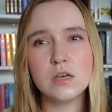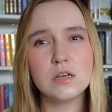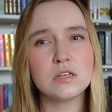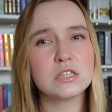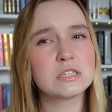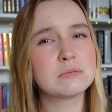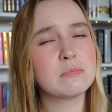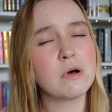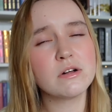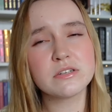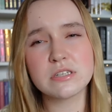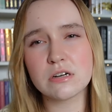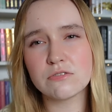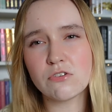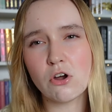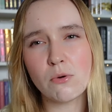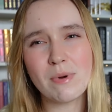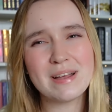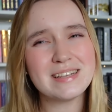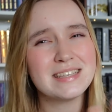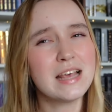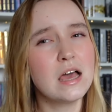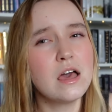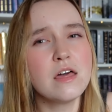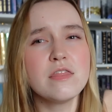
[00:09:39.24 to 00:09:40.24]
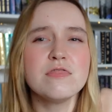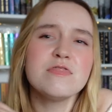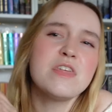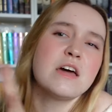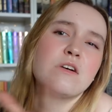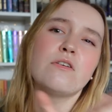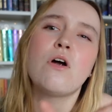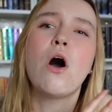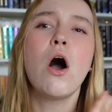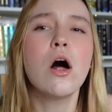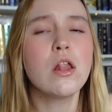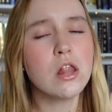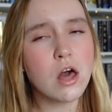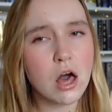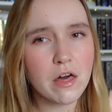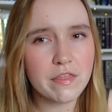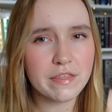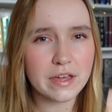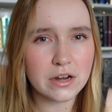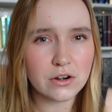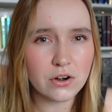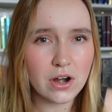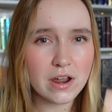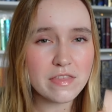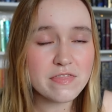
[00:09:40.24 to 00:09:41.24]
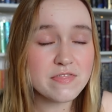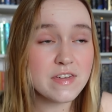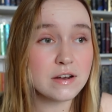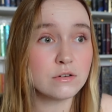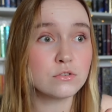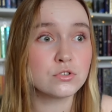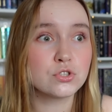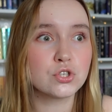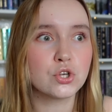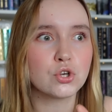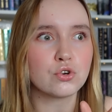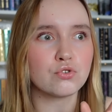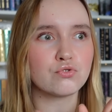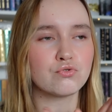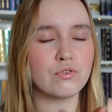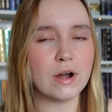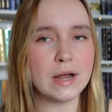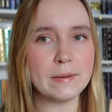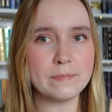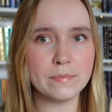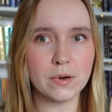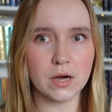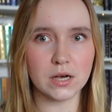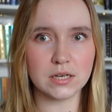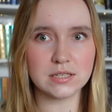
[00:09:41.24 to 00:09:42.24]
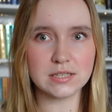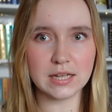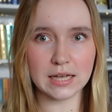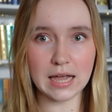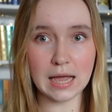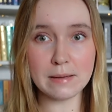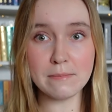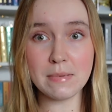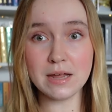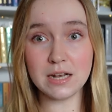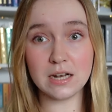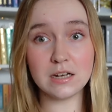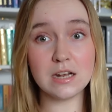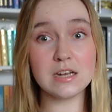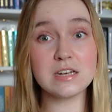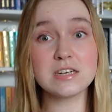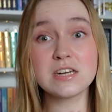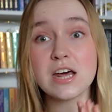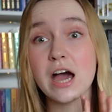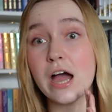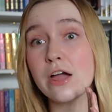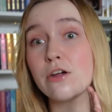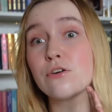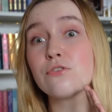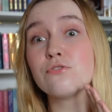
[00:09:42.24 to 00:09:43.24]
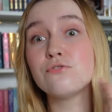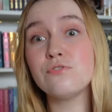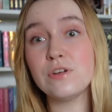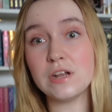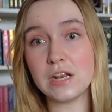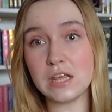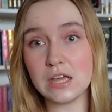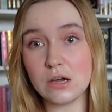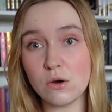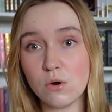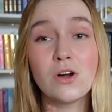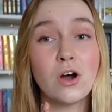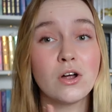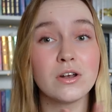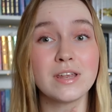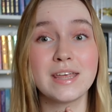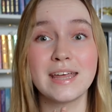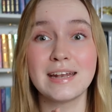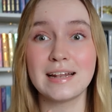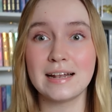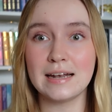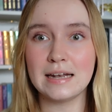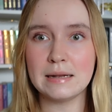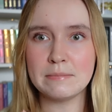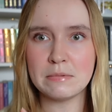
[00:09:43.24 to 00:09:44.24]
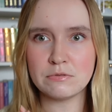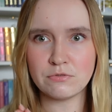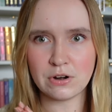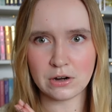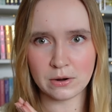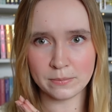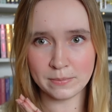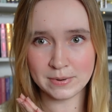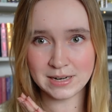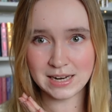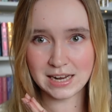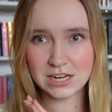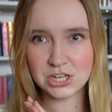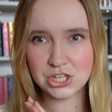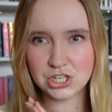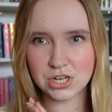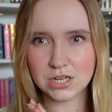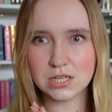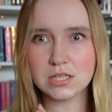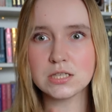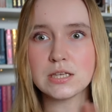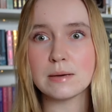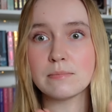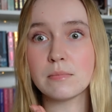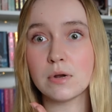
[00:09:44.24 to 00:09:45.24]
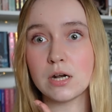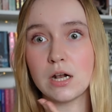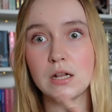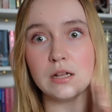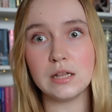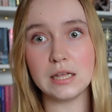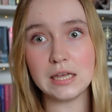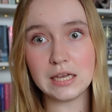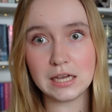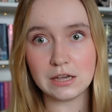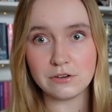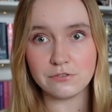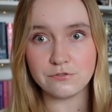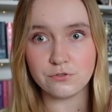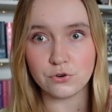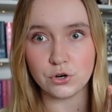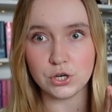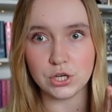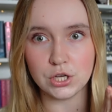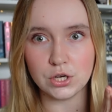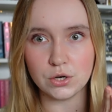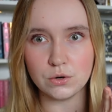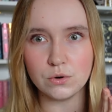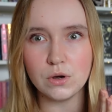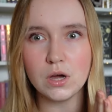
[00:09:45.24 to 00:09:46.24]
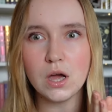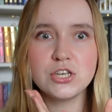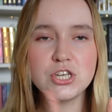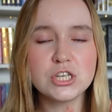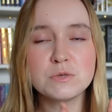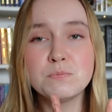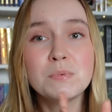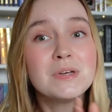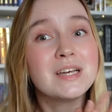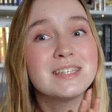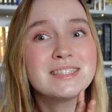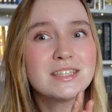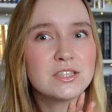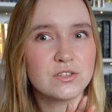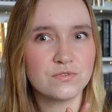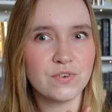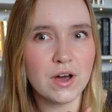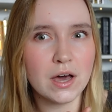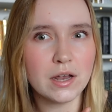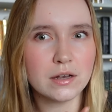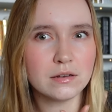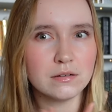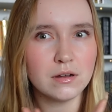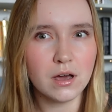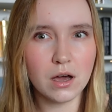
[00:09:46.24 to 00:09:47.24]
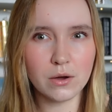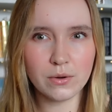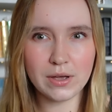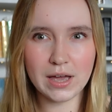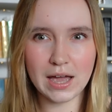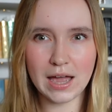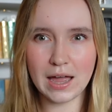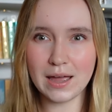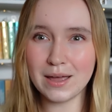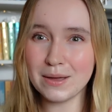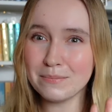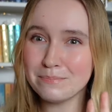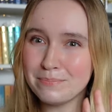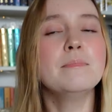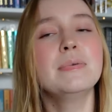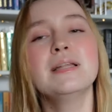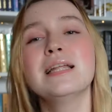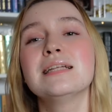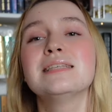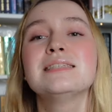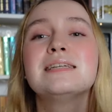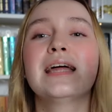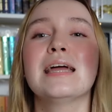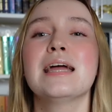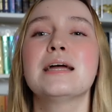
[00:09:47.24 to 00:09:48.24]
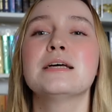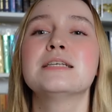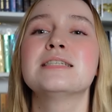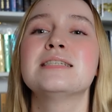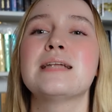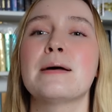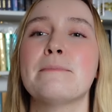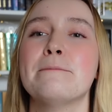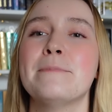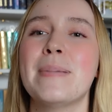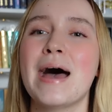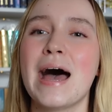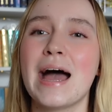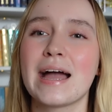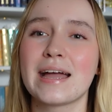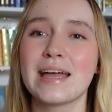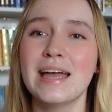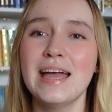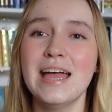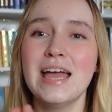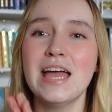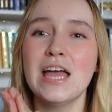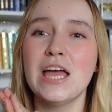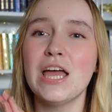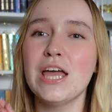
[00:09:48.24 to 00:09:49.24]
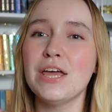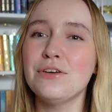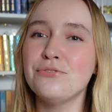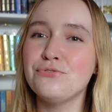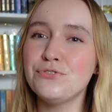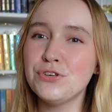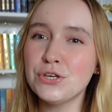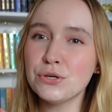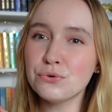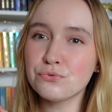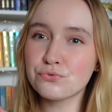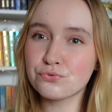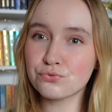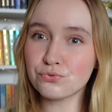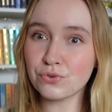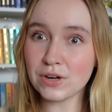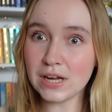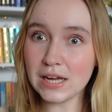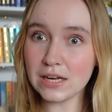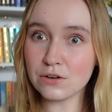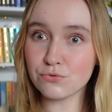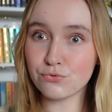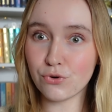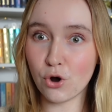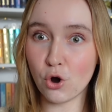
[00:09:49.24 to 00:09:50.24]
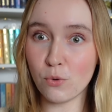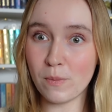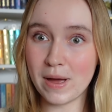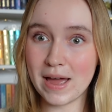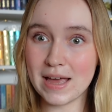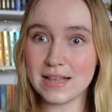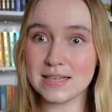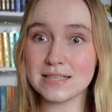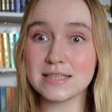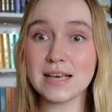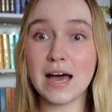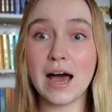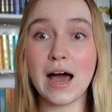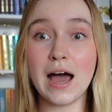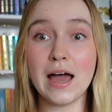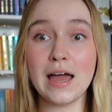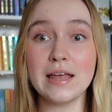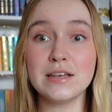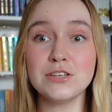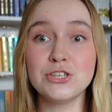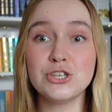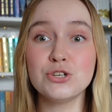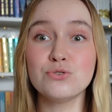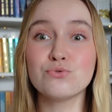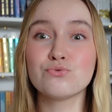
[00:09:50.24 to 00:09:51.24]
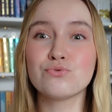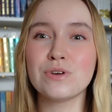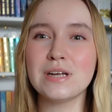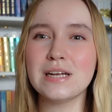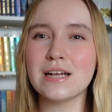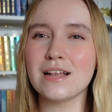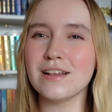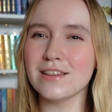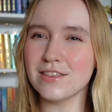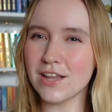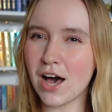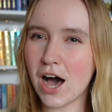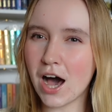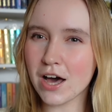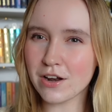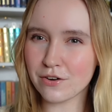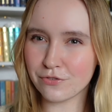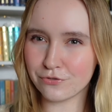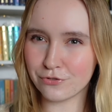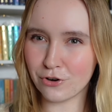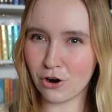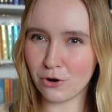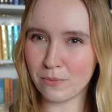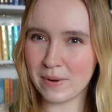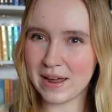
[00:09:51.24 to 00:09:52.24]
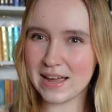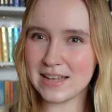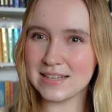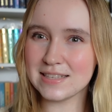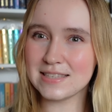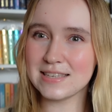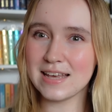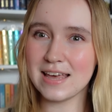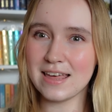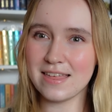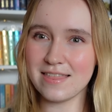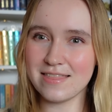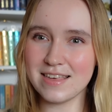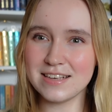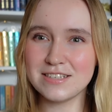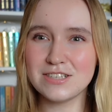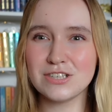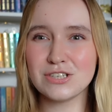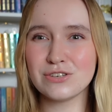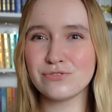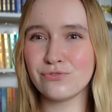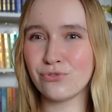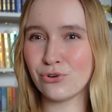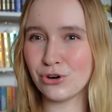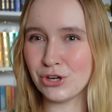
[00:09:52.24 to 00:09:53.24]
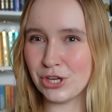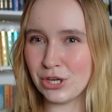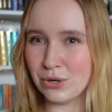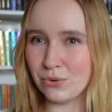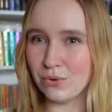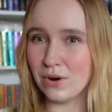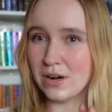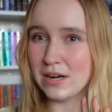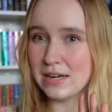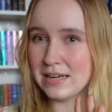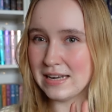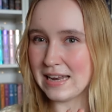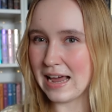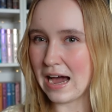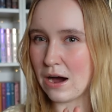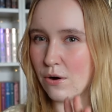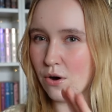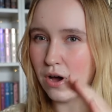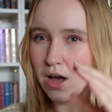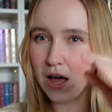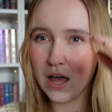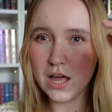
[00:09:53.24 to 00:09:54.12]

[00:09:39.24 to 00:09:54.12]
small town romance, they're all on there, and there's great books. Like, I made an entire video on Kindle Unlimited recommendations. I'm gonna link it for you, just because it's fun, okay? But let's take a step back. If you read romance, and you read a lot of romance, this is for you. Now,